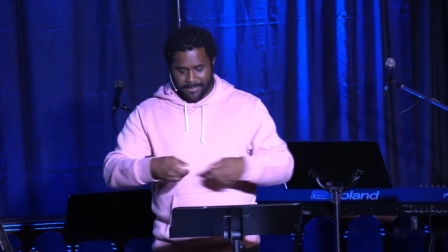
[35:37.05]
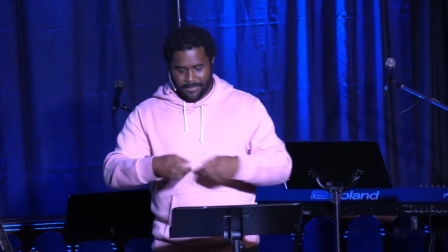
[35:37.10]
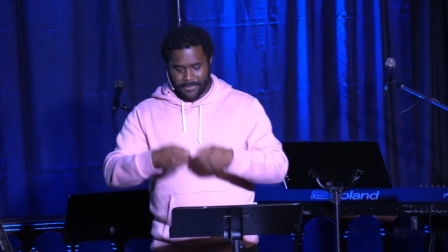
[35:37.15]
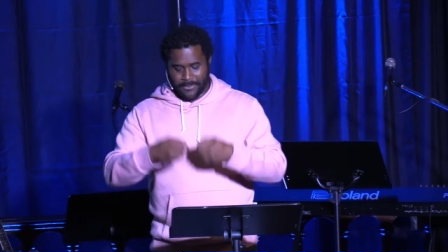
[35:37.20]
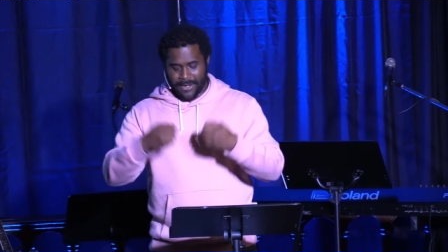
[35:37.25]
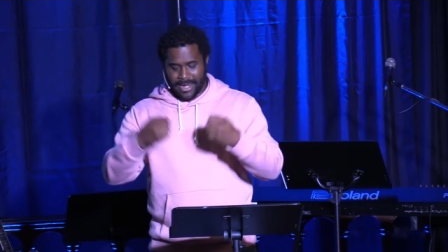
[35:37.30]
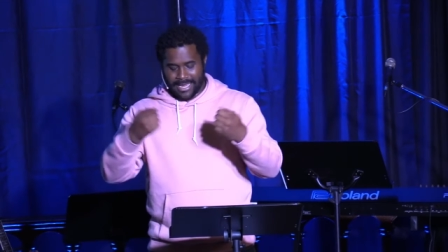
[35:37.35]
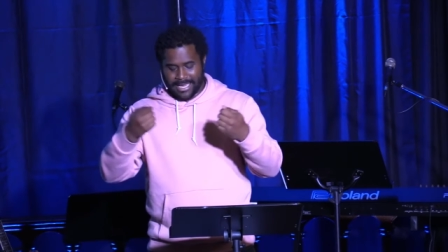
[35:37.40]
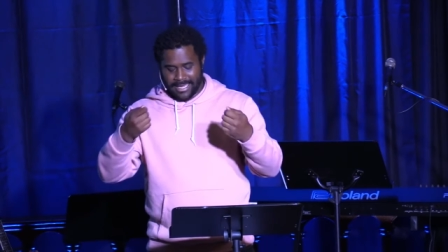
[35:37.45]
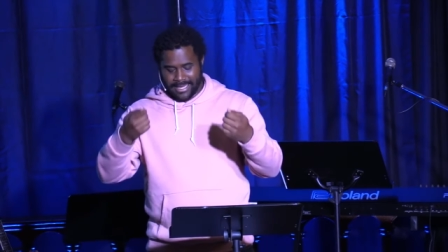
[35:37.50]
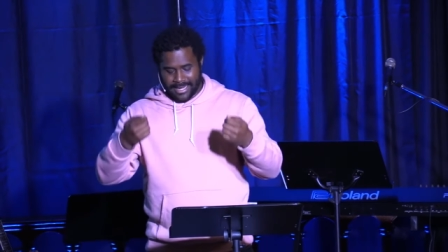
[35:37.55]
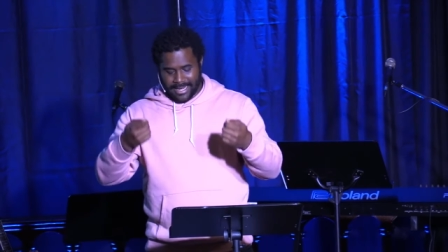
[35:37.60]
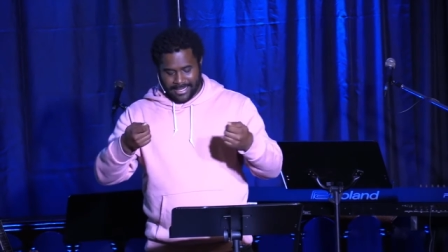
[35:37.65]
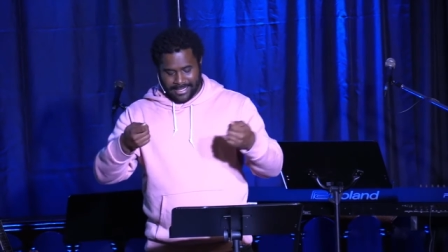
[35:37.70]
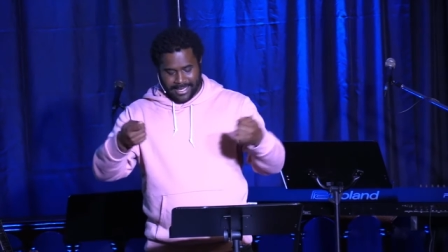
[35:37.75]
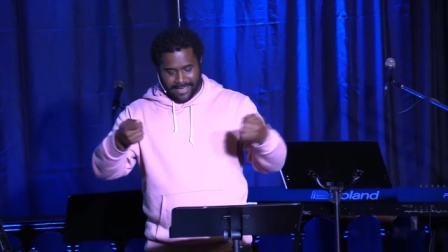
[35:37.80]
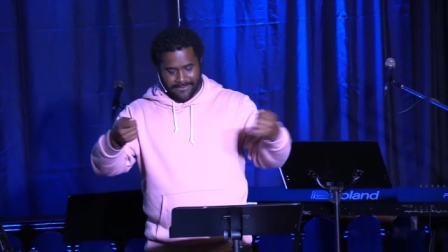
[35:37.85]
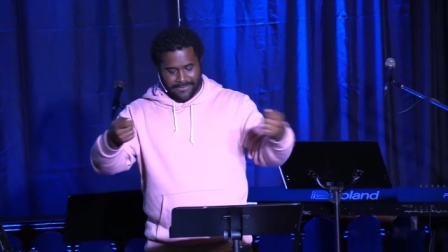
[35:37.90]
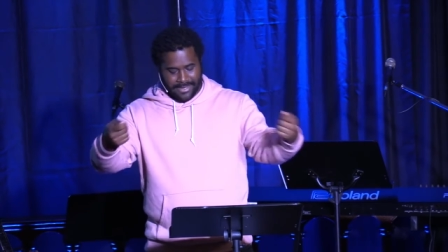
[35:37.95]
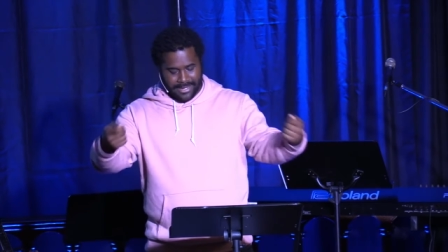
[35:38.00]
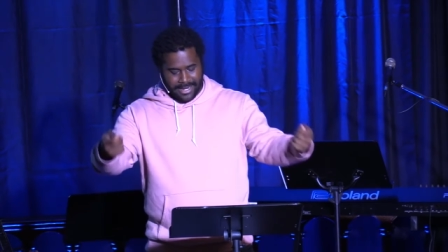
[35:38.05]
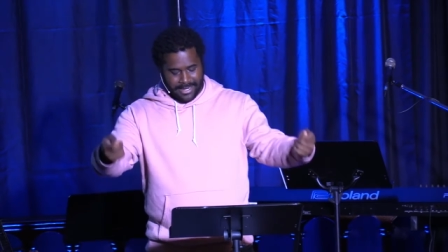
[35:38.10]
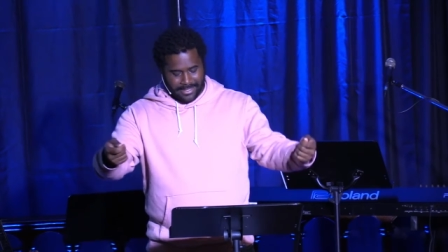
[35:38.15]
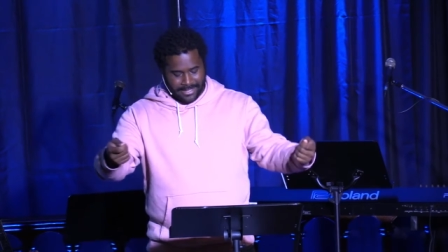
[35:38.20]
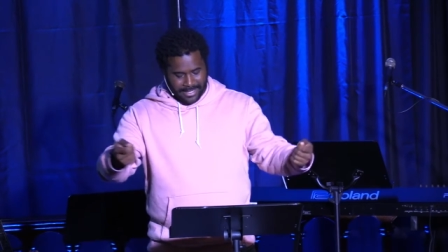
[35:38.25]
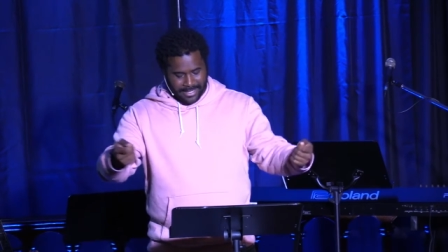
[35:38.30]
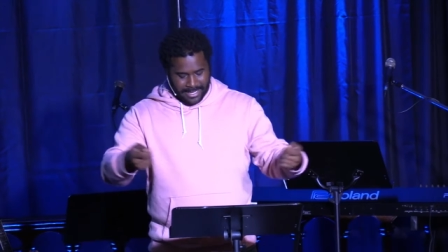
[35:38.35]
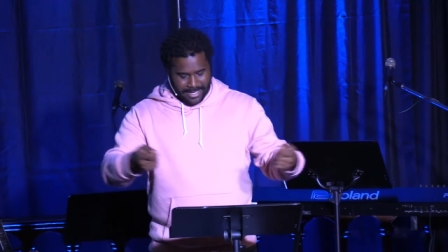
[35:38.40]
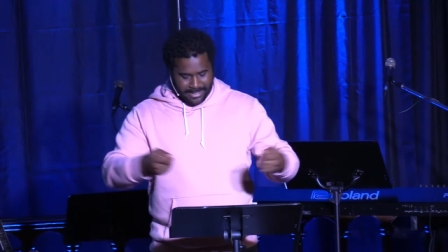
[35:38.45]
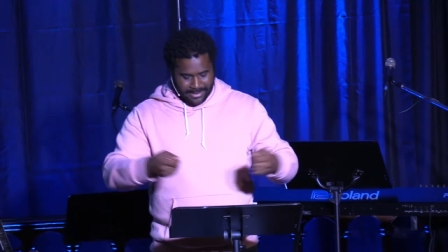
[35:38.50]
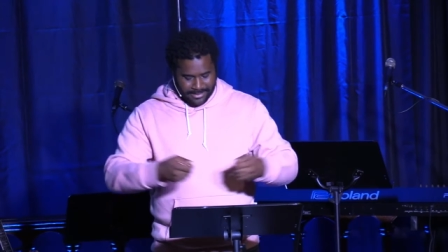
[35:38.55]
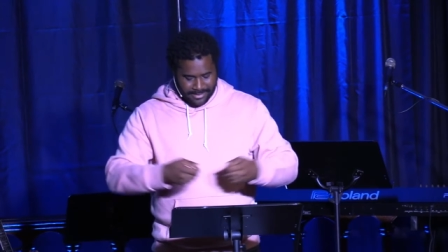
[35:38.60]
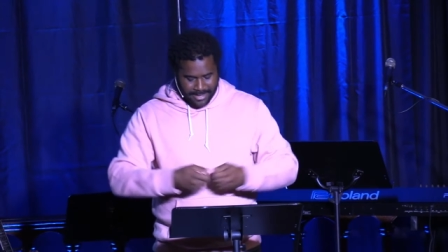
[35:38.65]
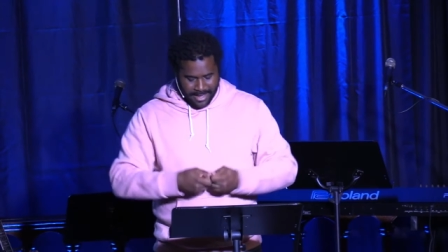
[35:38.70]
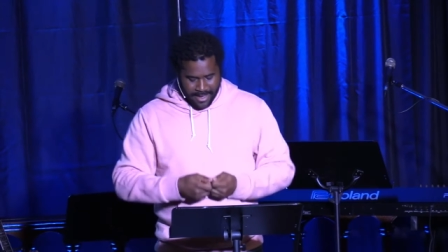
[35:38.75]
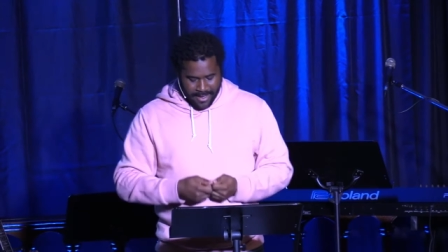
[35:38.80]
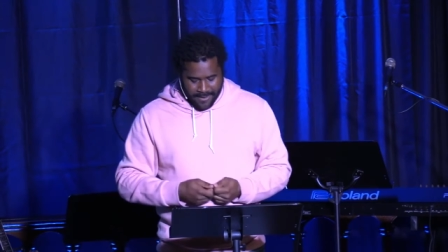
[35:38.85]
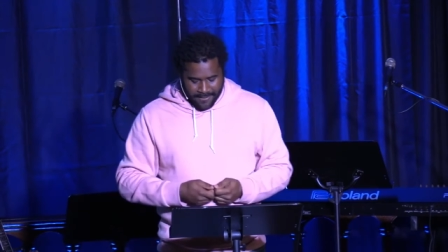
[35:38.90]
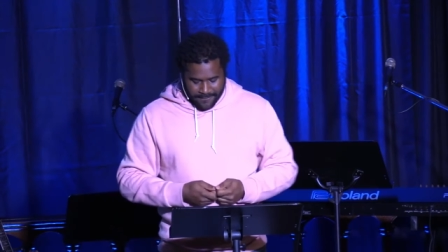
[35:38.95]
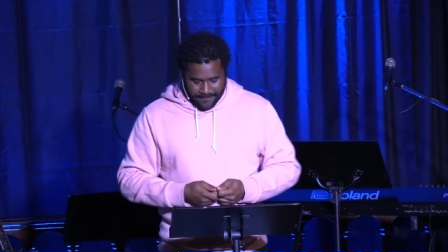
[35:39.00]
breaking it, giving it to his
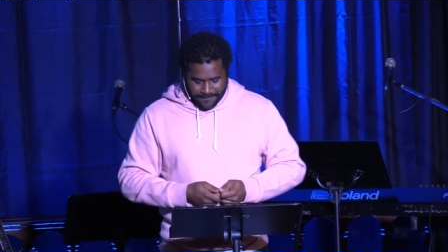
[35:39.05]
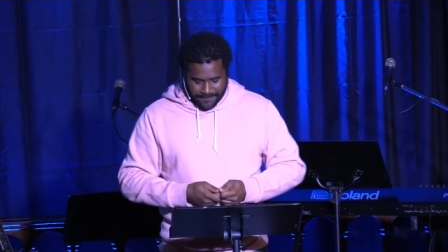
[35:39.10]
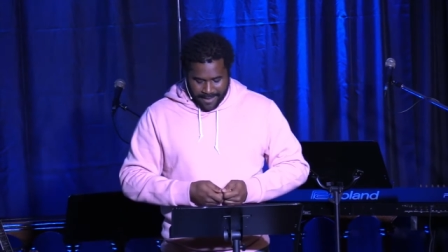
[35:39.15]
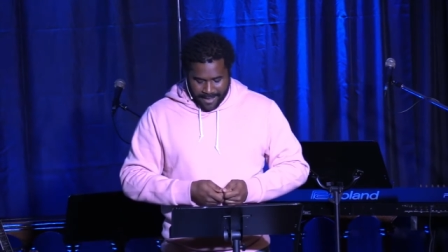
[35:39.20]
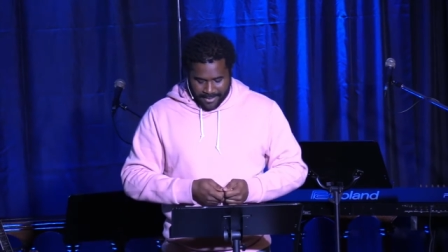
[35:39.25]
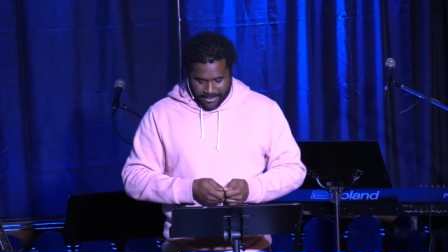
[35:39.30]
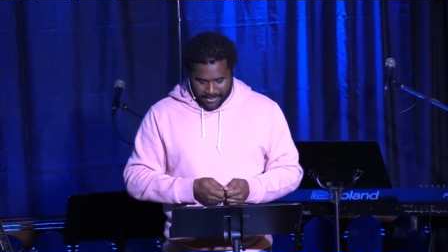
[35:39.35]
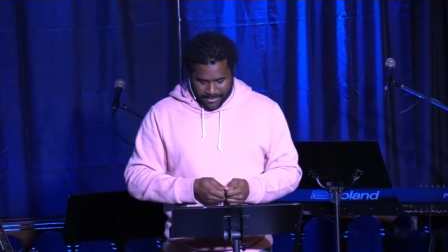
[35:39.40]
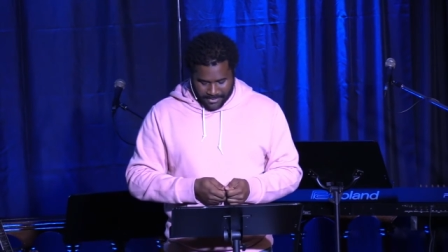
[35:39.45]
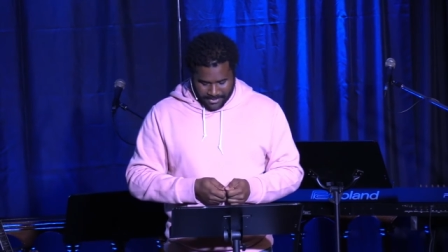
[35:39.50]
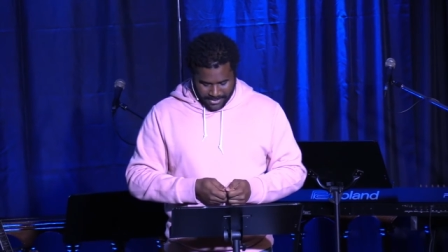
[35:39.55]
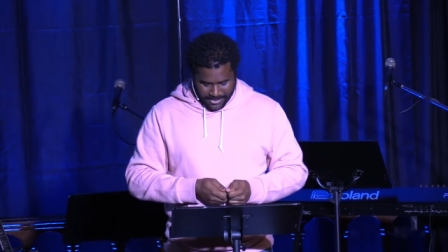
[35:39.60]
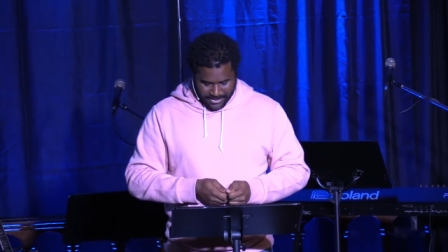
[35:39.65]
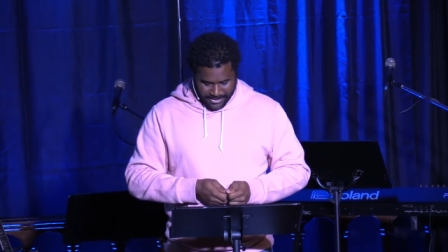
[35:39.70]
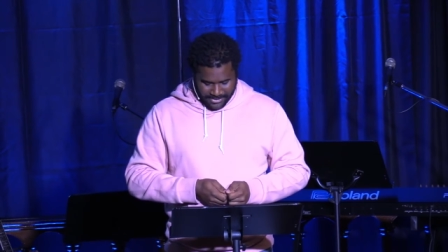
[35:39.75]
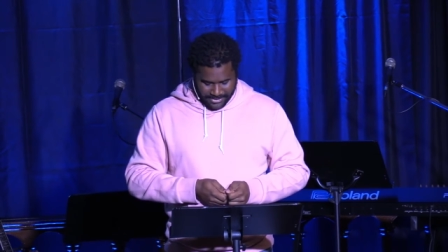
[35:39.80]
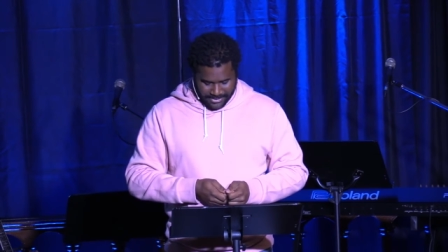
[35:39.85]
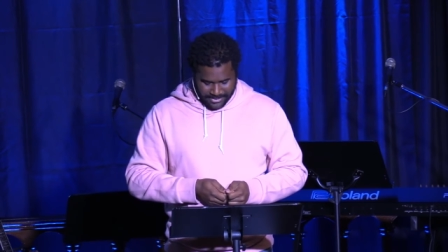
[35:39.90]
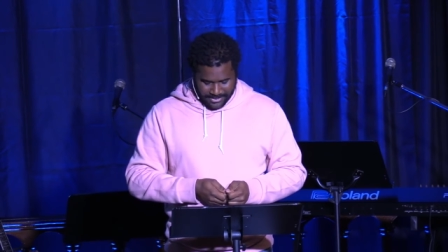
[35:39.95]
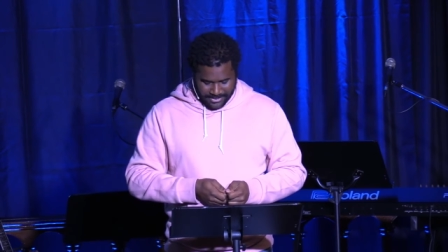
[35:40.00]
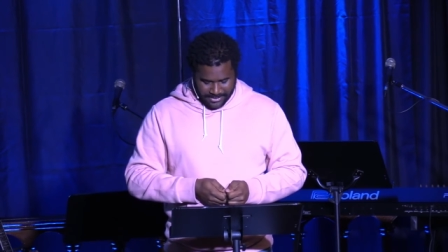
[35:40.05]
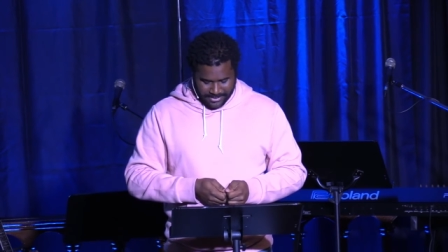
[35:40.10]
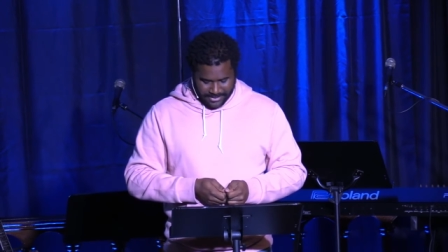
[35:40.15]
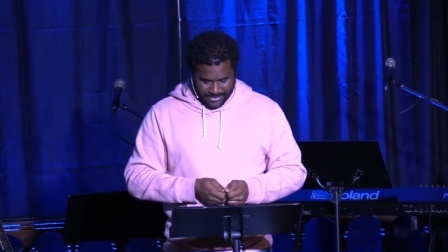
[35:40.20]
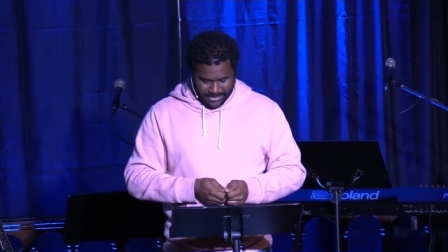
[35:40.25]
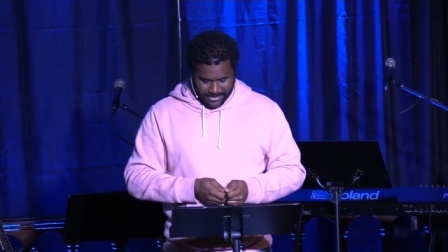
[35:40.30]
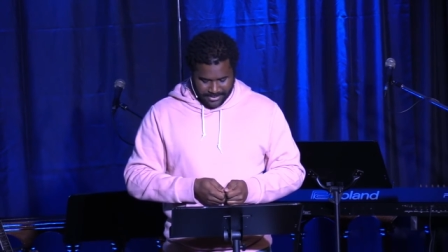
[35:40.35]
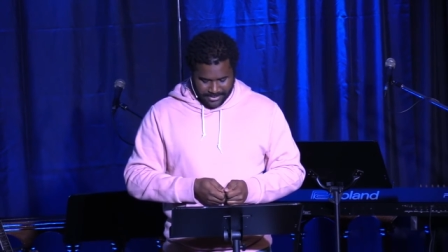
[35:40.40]
followers.